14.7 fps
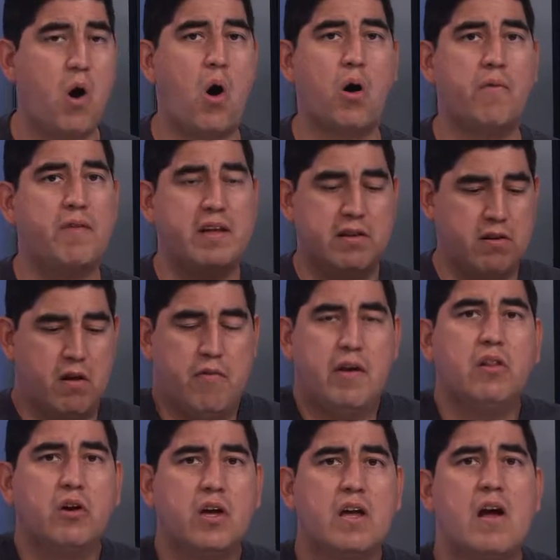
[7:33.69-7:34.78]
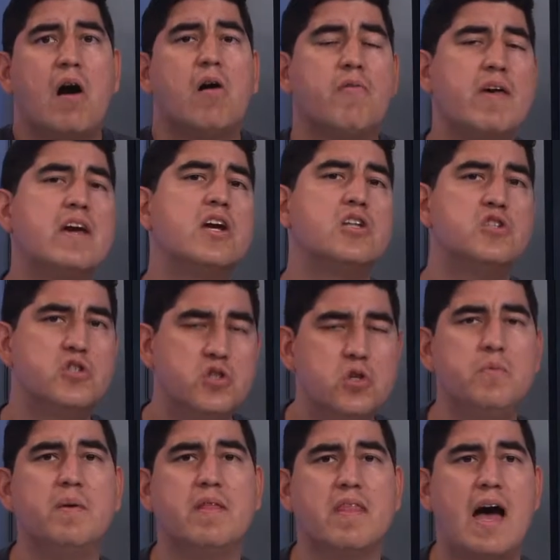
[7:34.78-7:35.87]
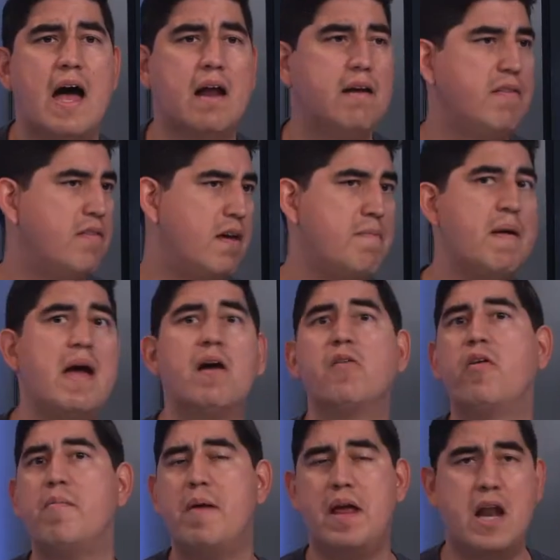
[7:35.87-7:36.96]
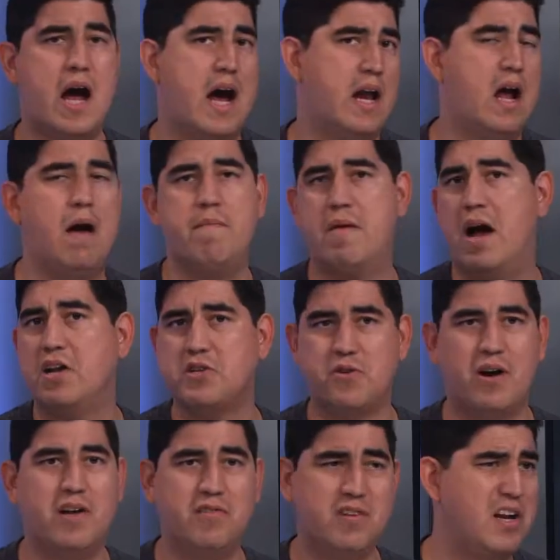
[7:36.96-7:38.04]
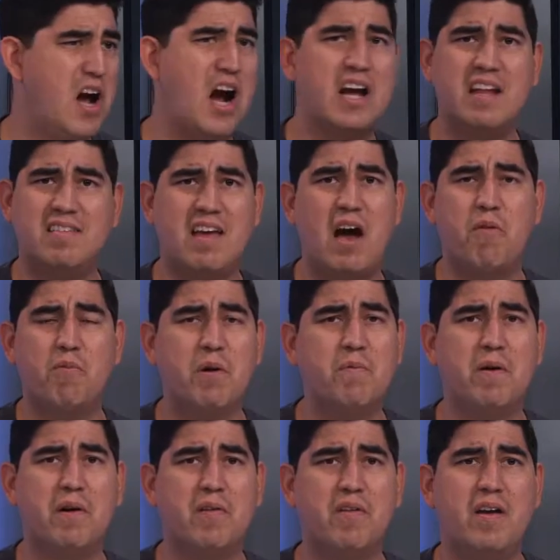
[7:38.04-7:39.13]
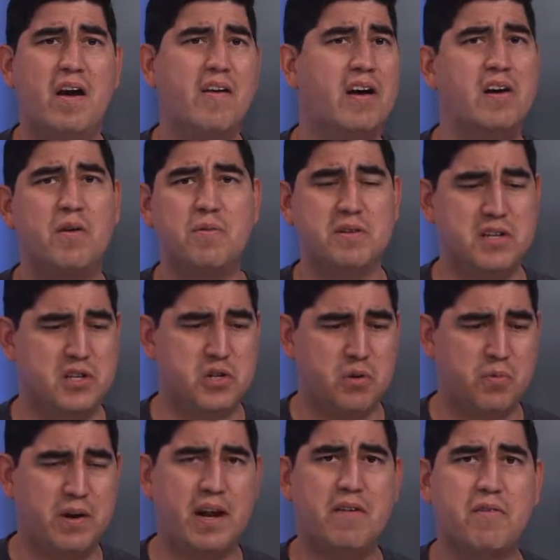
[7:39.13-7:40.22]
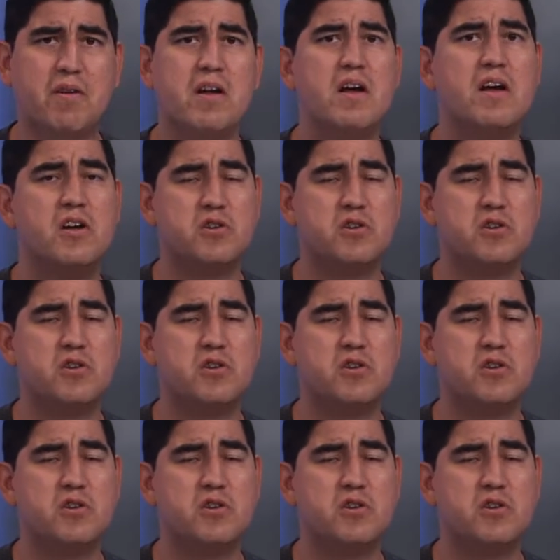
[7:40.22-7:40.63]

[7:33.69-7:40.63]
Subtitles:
Are they looking? Are they consuming that? They may or they may not. I'm not trying to knock it down one way or the other. I know we're digital, whatever.